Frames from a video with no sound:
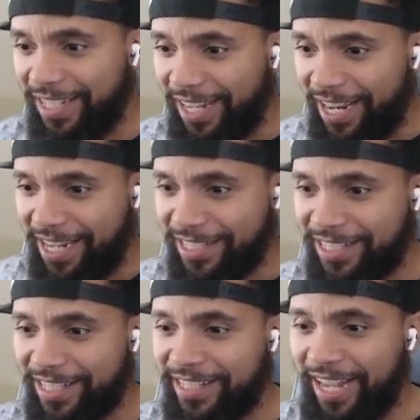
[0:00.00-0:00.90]
It's
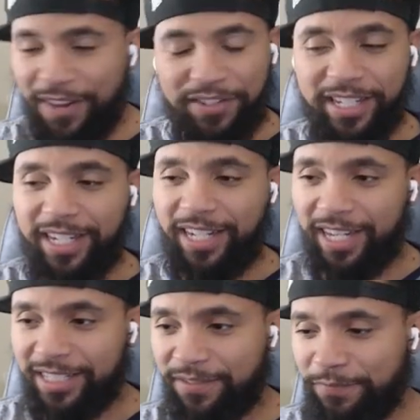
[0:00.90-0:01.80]
the death scene
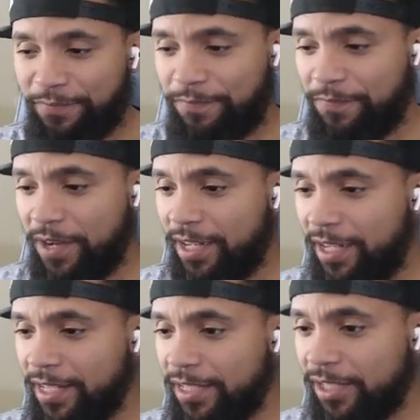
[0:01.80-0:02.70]
that's fucking
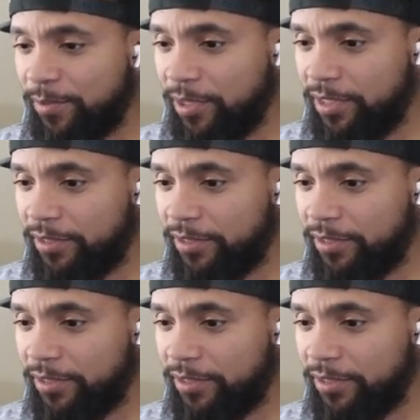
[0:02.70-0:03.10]
getting to me.